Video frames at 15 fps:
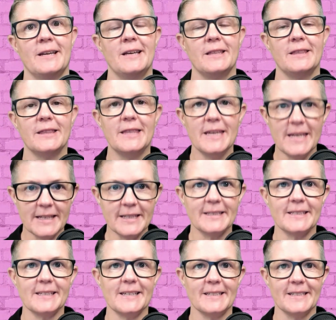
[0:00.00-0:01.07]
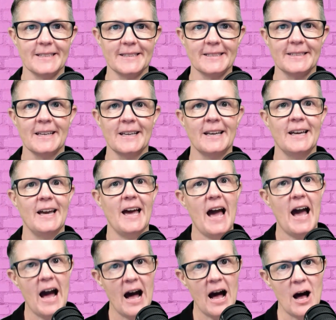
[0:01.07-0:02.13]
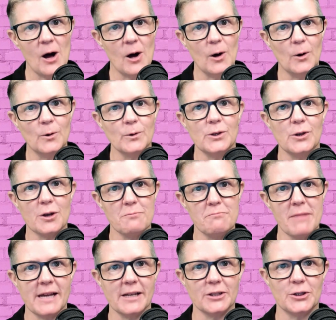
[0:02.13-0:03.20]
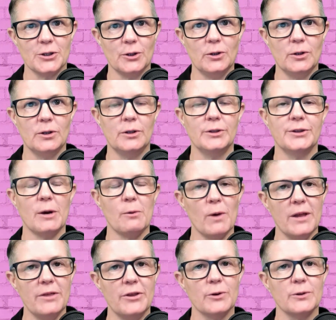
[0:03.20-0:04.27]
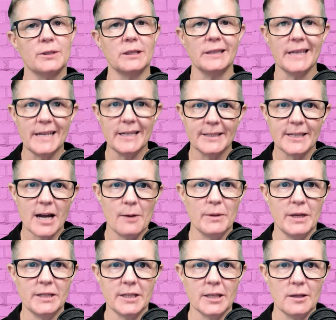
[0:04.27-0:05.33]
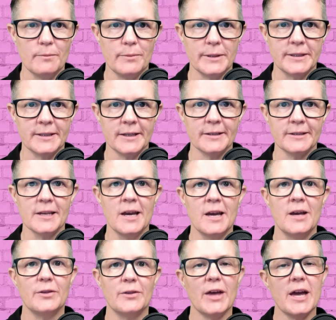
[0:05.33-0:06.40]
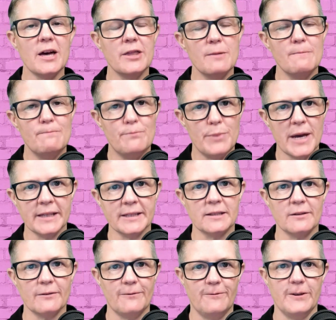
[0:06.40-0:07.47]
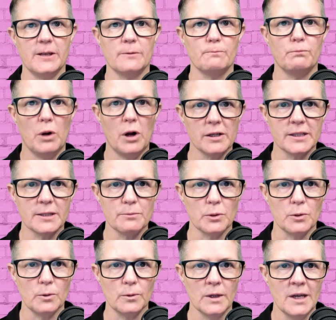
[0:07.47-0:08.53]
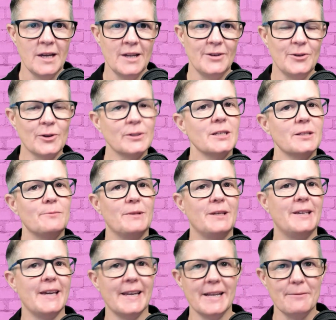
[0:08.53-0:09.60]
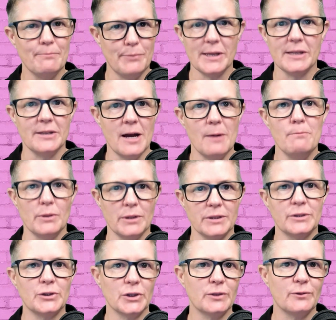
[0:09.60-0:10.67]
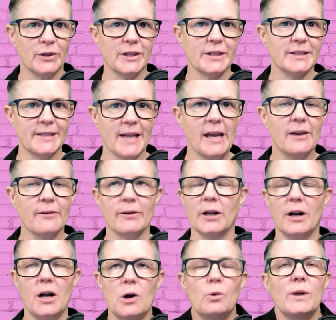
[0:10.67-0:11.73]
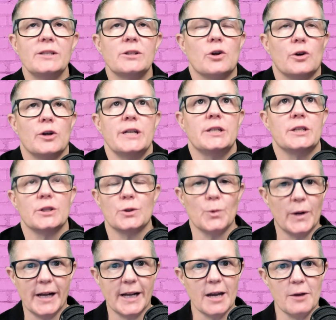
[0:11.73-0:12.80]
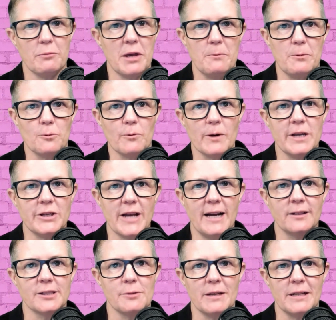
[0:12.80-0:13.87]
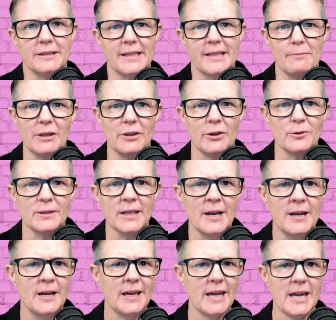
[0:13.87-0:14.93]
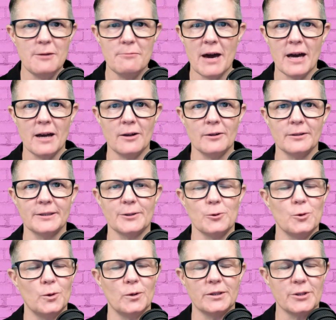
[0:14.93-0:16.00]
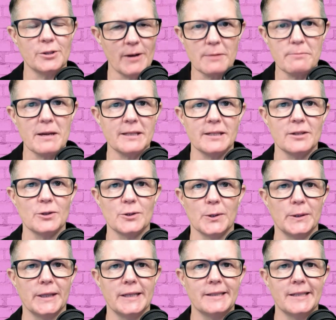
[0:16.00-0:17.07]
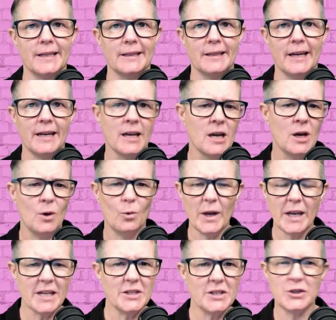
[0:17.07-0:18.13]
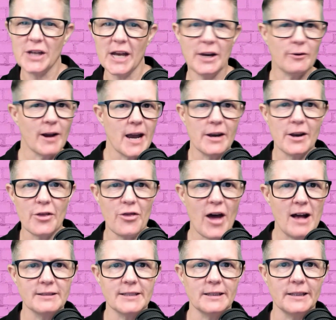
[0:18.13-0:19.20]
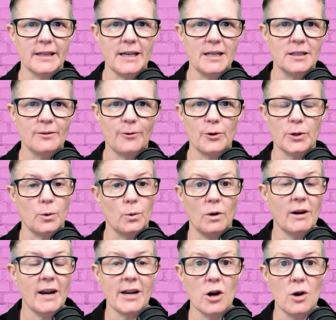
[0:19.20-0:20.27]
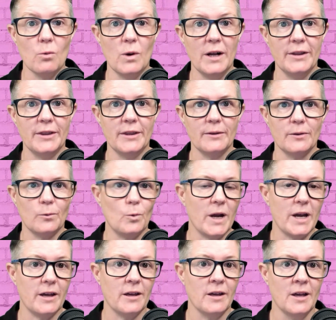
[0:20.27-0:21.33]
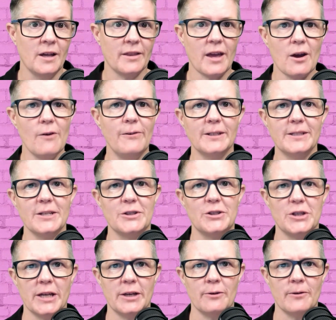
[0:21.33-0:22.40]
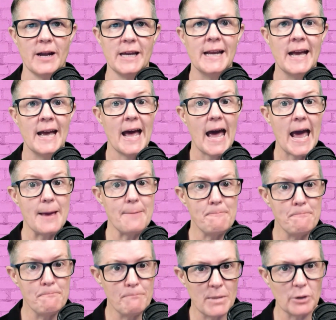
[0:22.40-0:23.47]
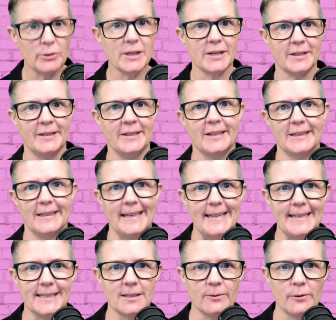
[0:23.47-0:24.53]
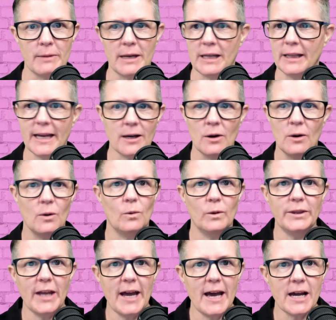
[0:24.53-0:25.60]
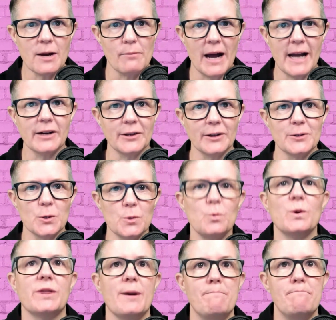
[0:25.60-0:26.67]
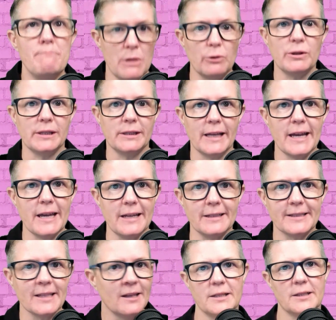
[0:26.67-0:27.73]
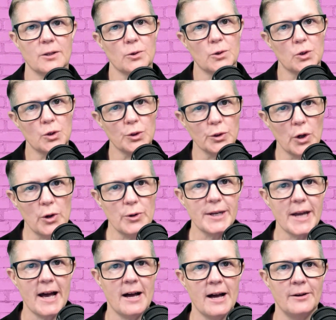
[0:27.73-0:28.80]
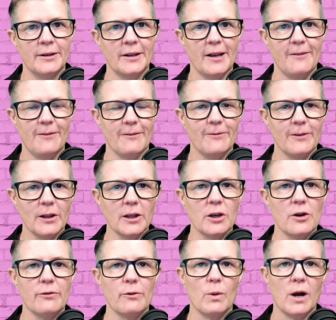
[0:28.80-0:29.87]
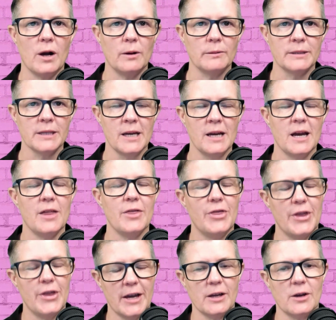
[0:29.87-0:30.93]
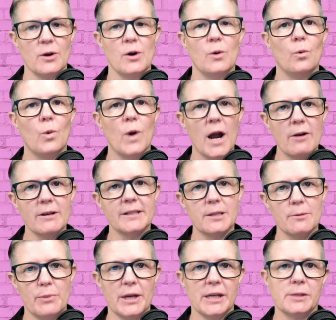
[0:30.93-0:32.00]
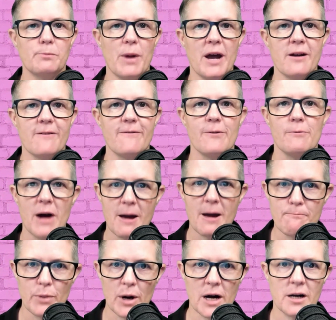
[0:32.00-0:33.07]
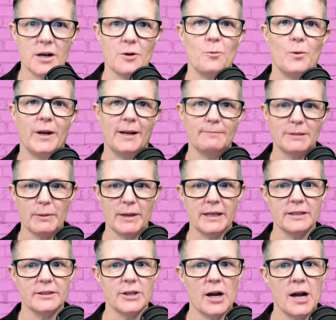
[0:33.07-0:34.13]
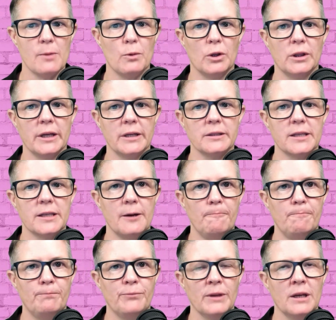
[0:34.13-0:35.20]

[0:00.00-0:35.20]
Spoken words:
This is how you can make sure that when those leads come into the business, they are the best fit possible. Not just getting big numbers just for the sake of it. I always cringe when I get people reach out to me and send me those emails or direct messages on LinkedIn, like, we can generate 1,000 leads for you. Or I got one where they offered to generate 1,000,000 leads for me. Like, what the heck am I going to do with 1,000,000 leads? So slow down if you're feeling overwhelmed and think, where is the best bang for my buck when I'm spending time on LinkedIn?